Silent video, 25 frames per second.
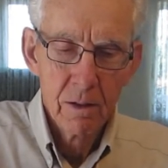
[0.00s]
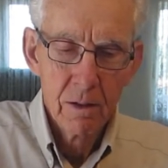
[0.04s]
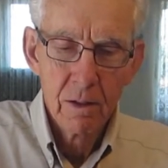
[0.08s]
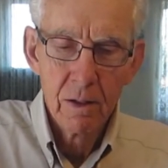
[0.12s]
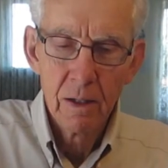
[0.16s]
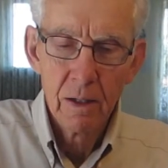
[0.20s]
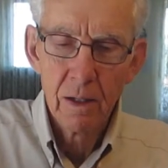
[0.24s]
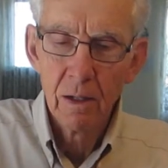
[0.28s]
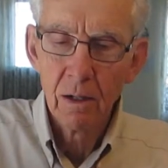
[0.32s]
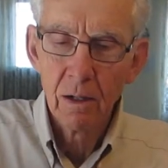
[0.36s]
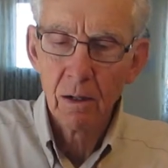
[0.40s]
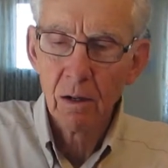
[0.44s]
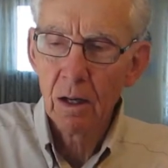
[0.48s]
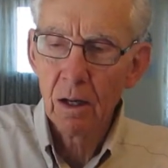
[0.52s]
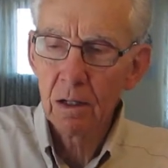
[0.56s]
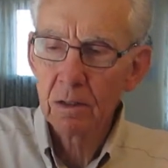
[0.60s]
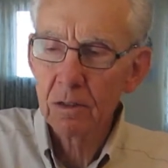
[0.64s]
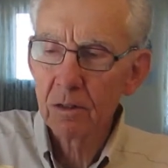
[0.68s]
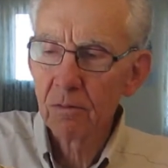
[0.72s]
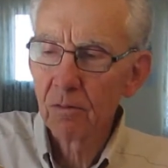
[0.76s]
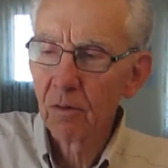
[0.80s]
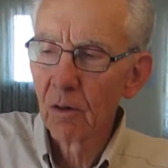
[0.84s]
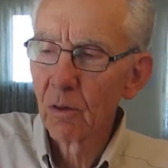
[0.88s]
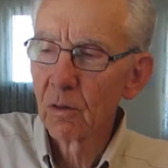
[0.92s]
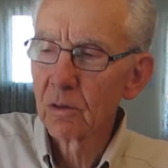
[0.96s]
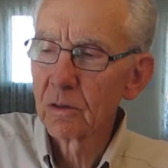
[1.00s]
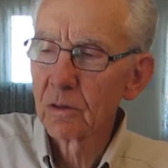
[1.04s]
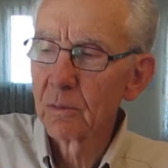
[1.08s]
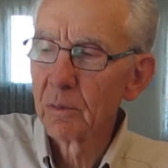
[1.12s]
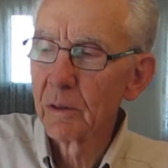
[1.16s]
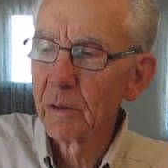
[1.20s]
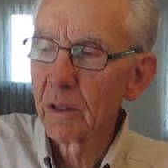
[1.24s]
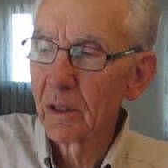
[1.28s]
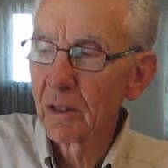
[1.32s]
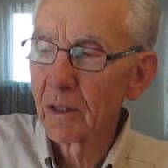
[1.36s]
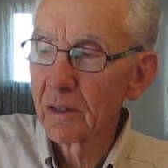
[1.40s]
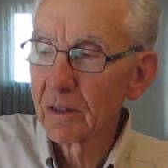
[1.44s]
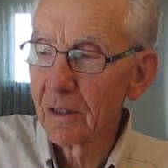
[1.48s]
and lots of oats
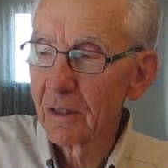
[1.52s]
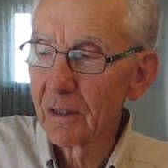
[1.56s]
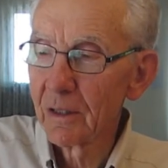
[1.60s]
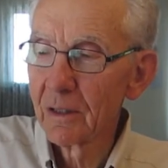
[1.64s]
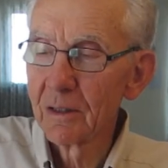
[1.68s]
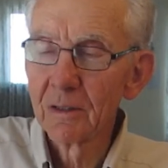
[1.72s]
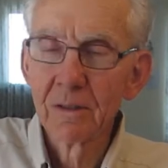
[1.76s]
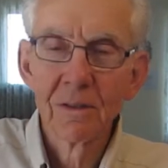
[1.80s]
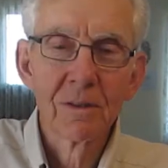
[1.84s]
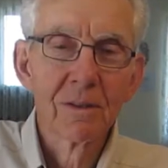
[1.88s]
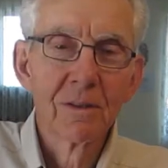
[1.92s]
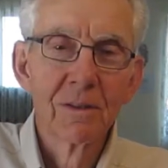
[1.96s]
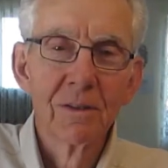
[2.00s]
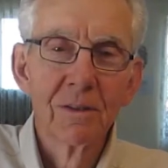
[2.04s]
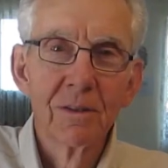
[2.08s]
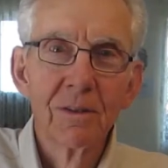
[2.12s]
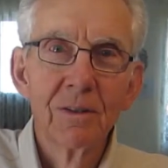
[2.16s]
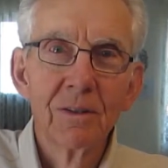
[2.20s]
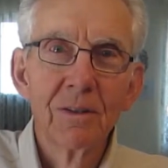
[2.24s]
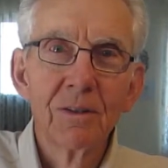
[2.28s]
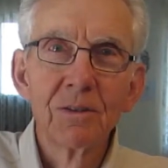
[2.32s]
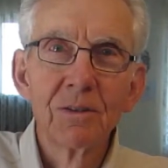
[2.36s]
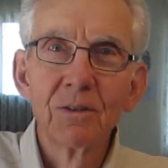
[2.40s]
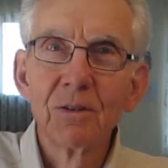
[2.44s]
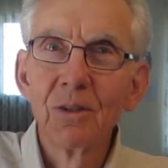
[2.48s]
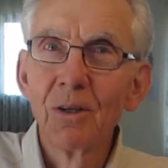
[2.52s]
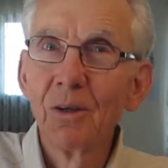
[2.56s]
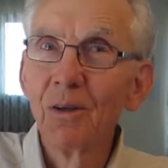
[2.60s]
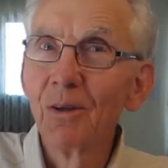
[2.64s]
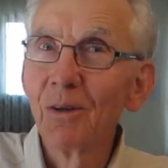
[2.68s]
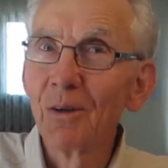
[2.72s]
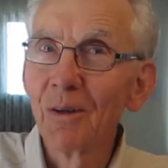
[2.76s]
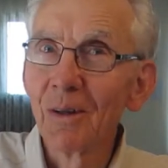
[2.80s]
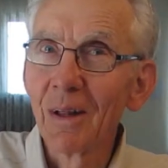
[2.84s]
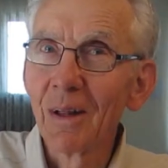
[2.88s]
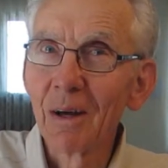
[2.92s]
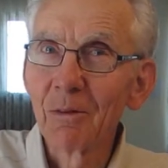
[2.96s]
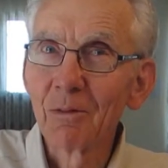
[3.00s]
because it is cereal
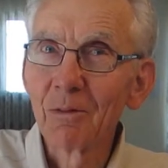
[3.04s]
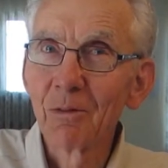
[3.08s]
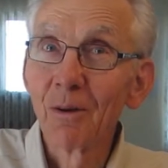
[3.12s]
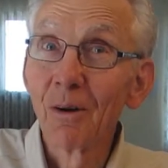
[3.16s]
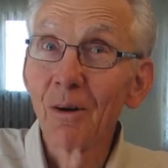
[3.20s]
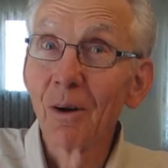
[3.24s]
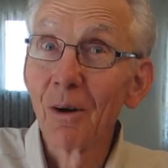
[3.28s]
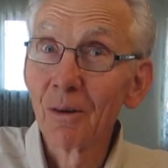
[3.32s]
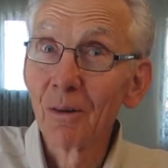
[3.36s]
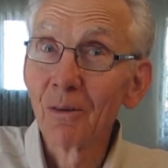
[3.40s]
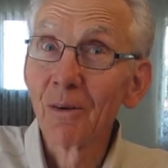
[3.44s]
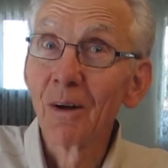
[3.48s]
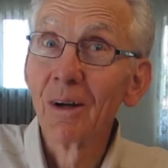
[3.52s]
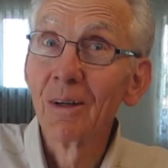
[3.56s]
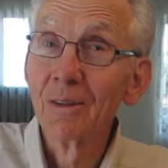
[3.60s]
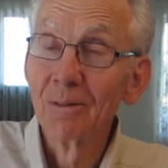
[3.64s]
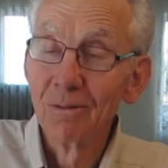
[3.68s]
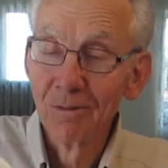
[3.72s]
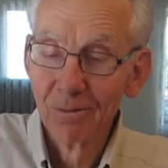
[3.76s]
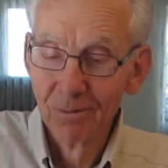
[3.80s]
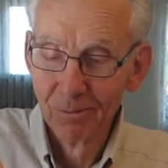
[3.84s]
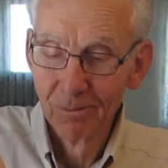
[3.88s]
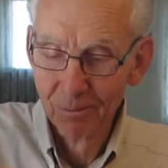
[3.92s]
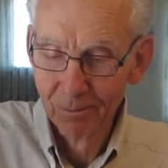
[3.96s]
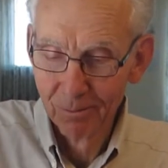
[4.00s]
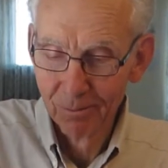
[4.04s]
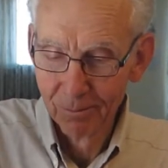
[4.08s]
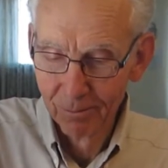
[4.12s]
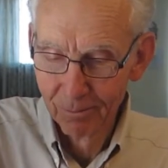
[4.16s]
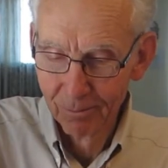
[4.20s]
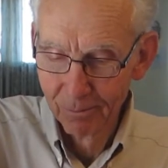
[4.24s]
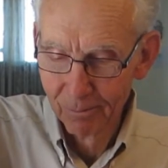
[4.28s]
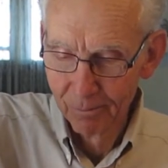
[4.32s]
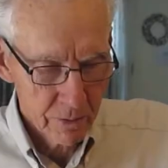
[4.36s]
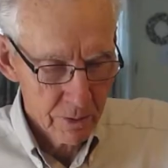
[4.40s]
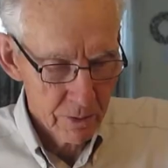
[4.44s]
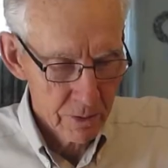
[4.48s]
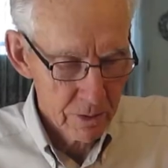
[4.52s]
after all. Right?
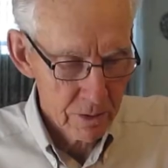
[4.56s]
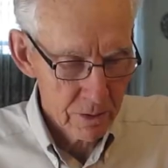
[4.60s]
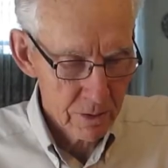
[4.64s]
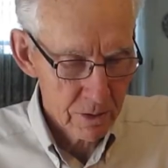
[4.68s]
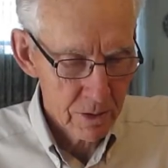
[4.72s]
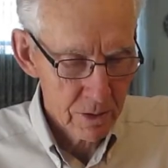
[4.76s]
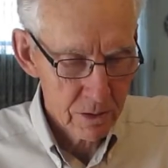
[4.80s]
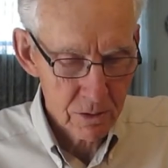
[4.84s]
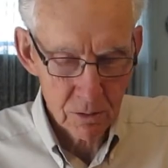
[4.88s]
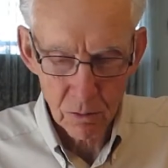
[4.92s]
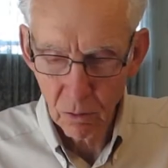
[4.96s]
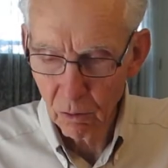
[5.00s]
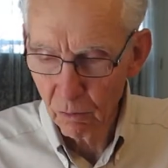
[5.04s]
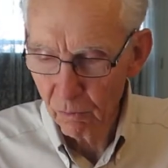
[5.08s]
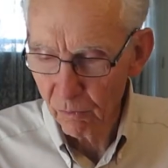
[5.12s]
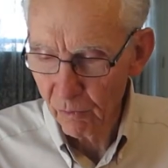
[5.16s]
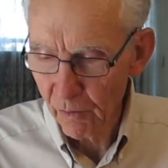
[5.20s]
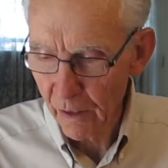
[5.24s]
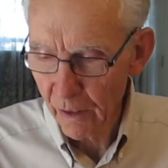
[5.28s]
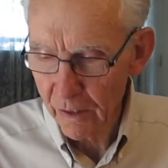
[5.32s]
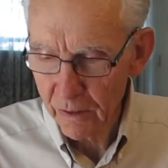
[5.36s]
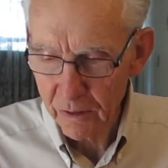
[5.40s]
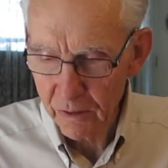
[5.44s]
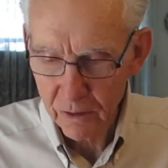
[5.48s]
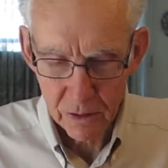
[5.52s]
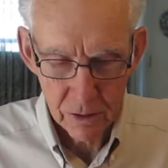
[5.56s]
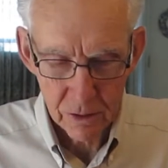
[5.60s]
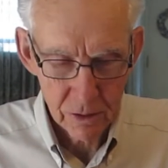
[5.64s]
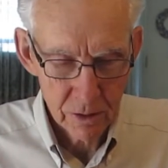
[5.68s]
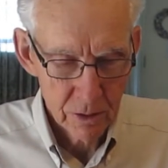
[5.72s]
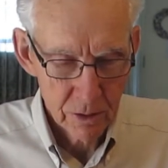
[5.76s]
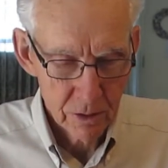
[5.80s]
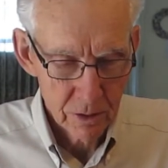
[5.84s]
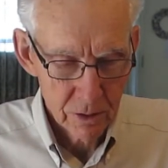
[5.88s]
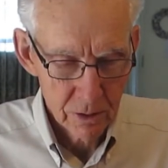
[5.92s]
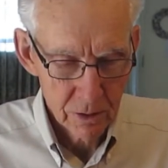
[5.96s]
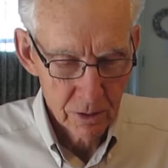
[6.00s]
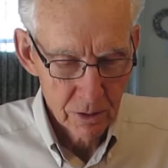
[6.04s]
Mm-hmm. And this is old-fashioned
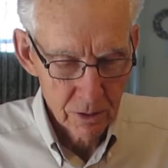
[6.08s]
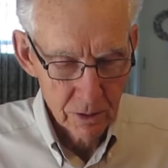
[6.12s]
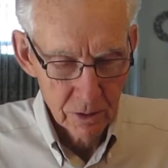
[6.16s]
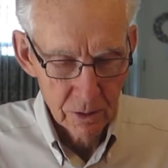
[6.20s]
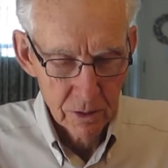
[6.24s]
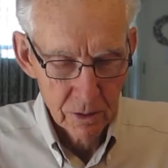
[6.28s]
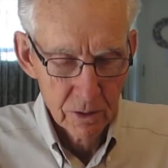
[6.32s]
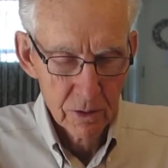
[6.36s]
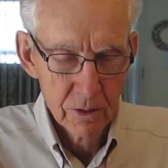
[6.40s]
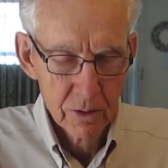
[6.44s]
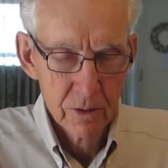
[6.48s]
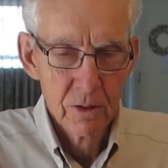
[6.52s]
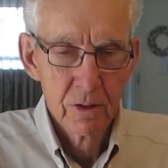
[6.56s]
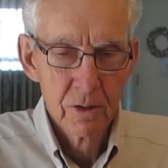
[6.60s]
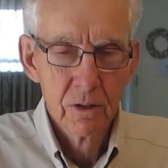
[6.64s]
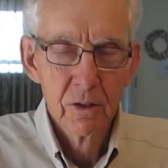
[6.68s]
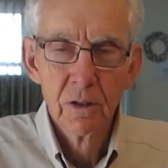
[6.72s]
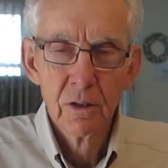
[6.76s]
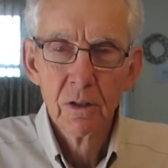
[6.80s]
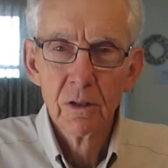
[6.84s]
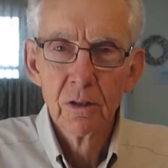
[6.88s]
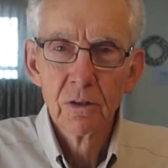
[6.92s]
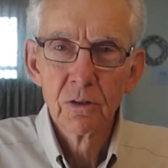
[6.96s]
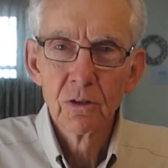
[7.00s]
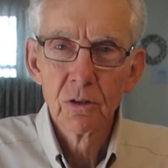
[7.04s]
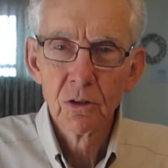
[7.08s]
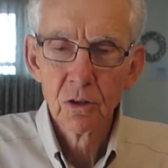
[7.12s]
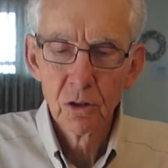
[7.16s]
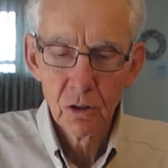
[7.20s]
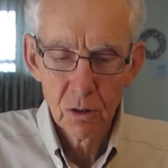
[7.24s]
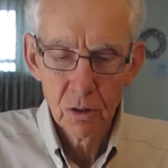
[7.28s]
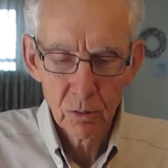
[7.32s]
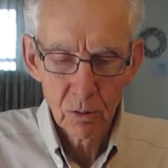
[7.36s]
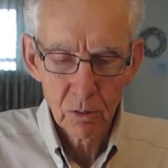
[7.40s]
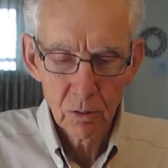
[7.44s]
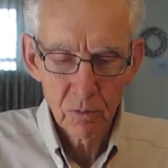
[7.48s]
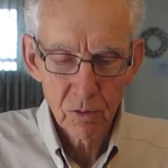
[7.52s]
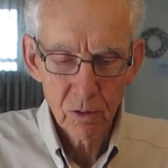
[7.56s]

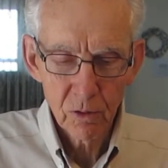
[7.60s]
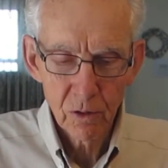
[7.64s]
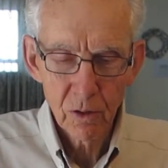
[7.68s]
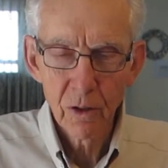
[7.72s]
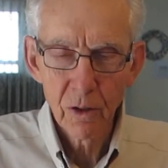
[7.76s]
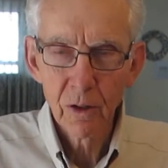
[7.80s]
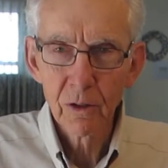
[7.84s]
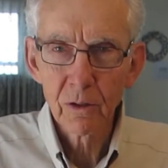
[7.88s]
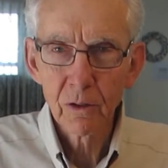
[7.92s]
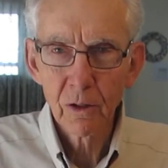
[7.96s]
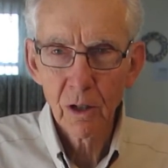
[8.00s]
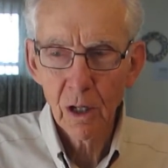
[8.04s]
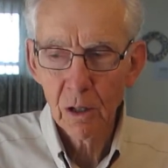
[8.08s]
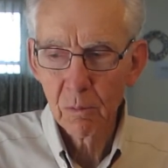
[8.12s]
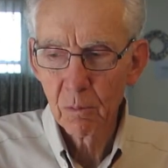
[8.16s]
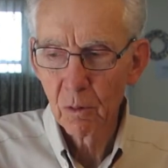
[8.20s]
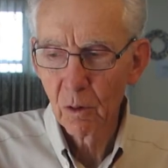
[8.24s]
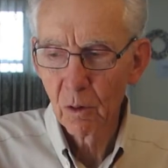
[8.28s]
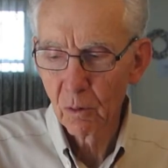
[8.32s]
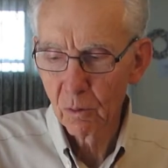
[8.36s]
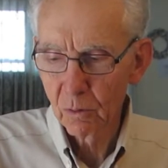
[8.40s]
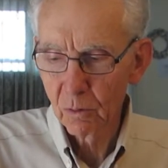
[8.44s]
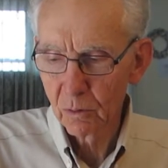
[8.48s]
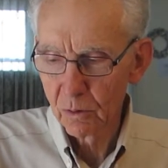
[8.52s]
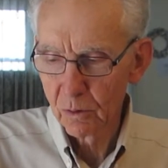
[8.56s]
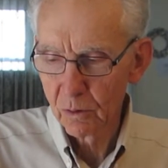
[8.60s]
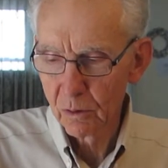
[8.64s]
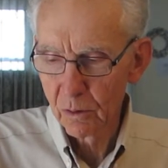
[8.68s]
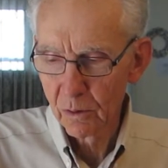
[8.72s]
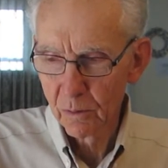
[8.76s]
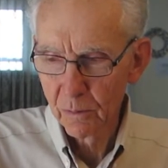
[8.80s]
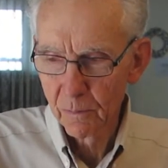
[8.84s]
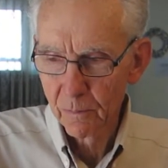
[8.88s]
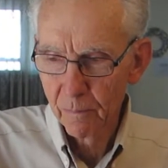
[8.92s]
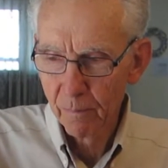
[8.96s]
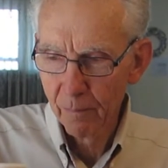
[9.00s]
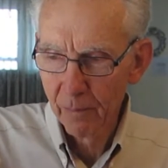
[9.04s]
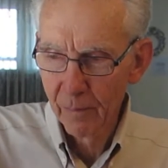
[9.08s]
chew for a long time oats,
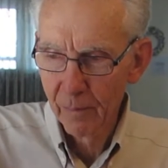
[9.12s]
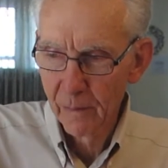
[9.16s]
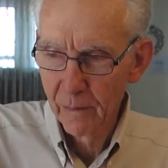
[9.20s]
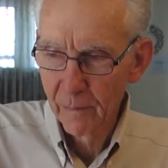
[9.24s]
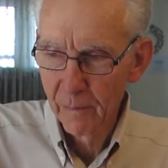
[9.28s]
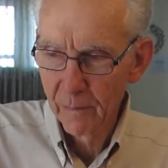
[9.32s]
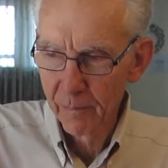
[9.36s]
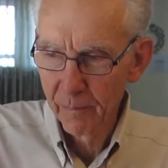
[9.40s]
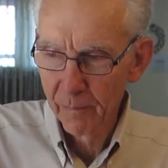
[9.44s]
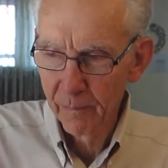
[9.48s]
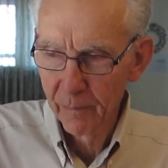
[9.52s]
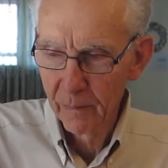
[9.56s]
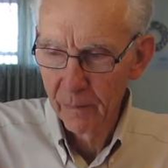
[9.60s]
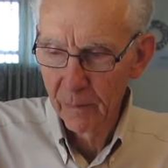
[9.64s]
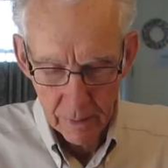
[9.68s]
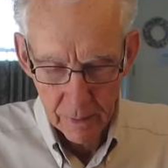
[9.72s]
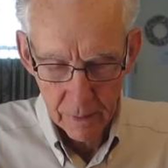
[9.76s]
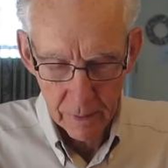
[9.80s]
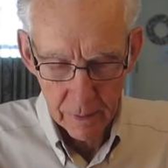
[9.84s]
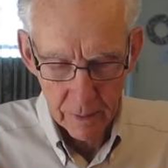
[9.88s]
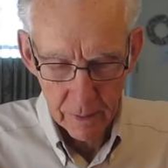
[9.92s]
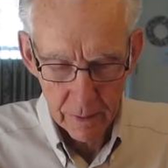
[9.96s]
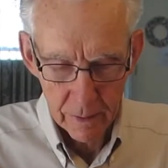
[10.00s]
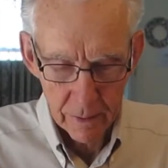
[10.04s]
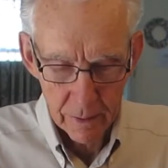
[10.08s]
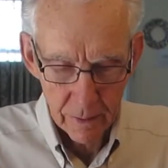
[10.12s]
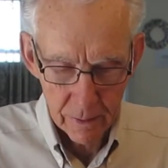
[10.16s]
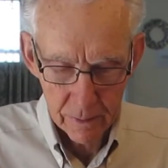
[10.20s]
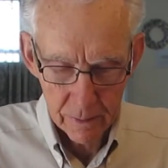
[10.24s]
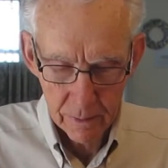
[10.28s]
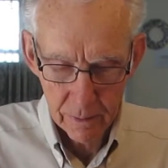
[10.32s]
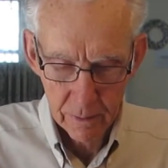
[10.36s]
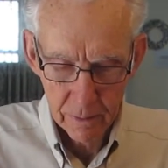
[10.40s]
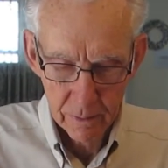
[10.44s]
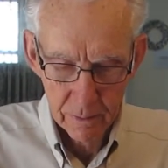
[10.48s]
and